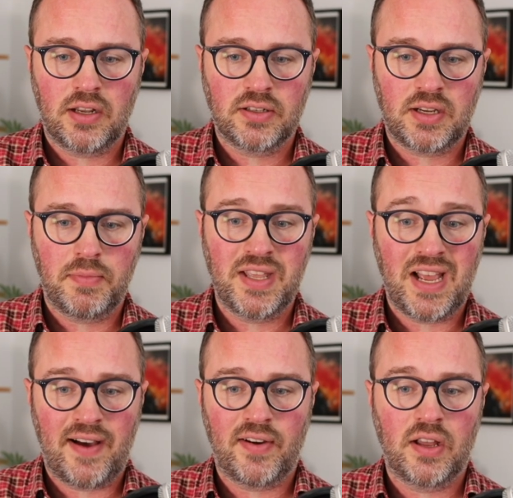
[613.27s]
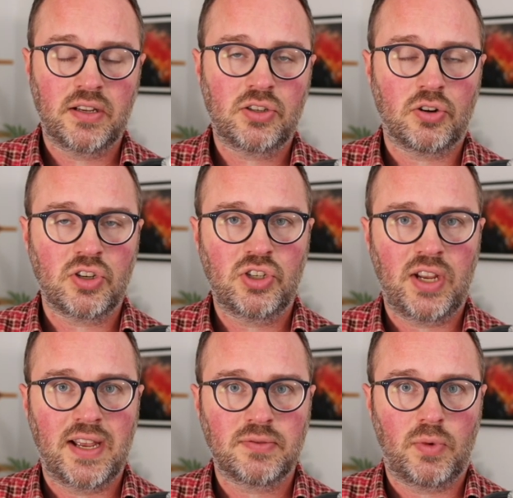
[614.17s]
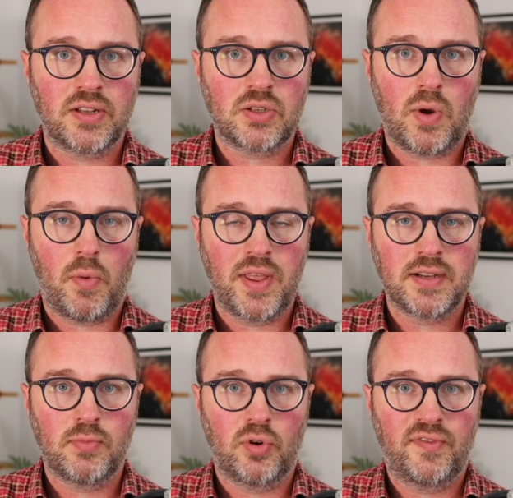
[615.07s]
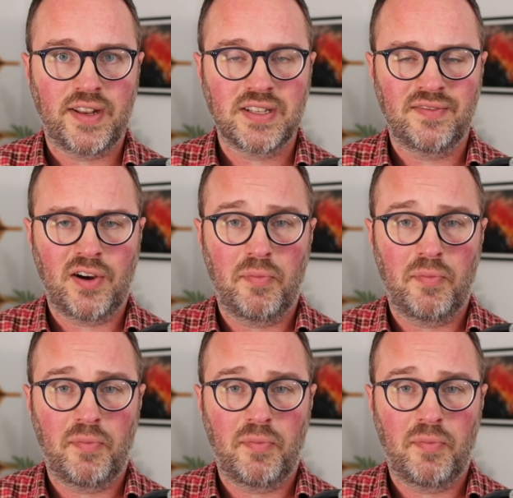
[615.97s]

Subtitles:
some of the other stocks and shares ones as well, where there's more funds involved.